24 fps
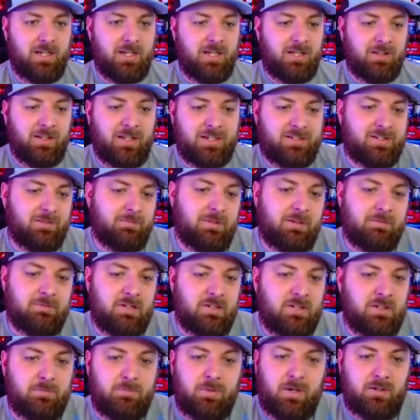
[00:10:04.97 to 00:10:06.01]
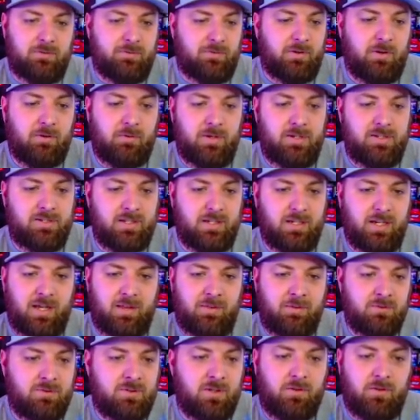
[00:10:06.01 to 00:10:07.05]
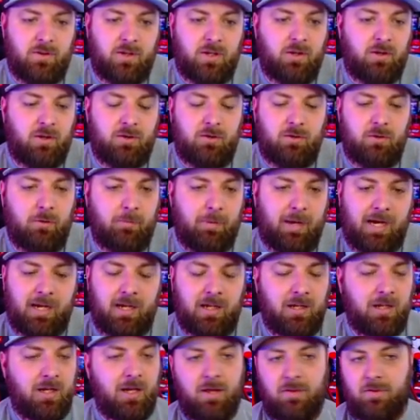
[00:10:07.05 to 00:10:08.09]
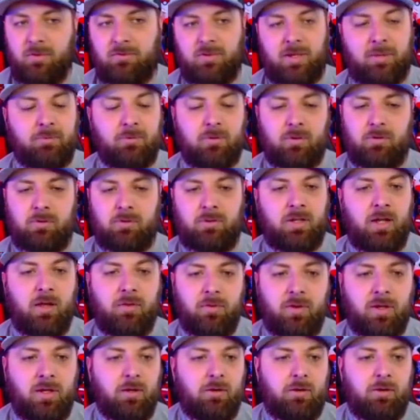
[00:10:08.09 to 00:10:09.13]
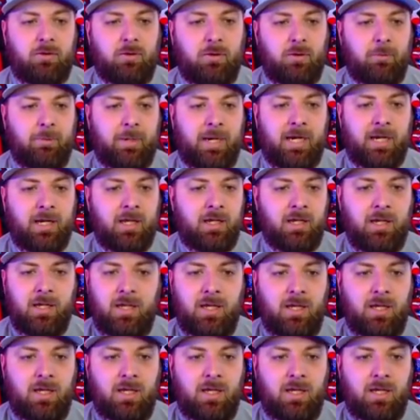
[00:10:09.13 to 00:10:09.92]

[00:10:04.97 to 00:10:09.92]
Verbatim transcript: Like, sometimes it just breaks for no reason, and there's nothing you can do about it. There's absolutely nothing you can do about it.